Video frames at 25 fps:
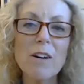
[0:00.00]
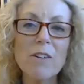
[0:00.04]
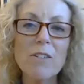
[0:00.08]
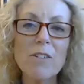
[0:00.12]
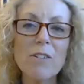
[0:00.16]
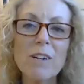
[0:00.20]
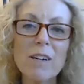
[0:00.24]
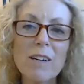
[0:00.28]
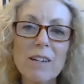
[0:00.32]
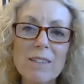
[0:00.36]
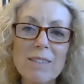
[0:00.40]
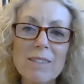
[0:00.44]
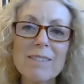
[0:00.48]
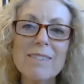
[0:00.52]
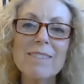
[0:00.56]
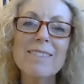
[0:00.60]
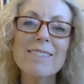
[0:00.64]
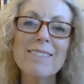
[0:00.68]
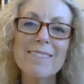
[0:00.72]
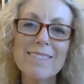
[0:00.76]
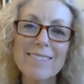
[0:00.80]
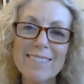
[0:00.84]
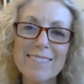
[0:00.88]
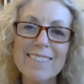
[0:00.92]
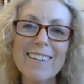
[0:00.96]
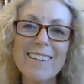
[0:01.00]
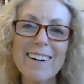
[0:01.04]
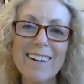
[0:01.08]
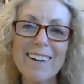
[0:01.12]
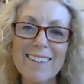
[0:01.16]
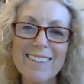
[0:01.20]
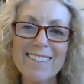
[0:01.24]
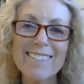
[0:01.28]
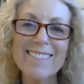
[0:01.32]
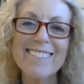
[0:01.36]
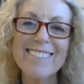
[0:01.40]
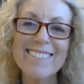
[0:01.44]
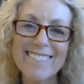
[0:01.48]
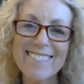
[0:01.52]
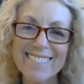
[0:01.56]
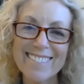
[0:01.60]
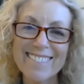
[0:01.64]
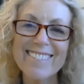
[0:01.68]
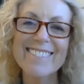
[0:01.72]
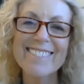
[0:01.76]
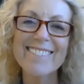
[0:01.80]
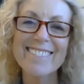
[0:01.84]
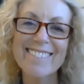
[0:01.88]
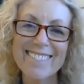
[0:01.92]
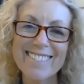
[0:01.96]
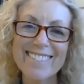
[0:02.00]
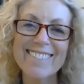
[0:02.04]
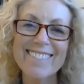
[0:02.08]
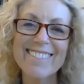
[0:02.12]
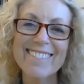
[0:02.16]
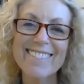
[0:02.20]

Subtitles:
Somewhere in that range, right?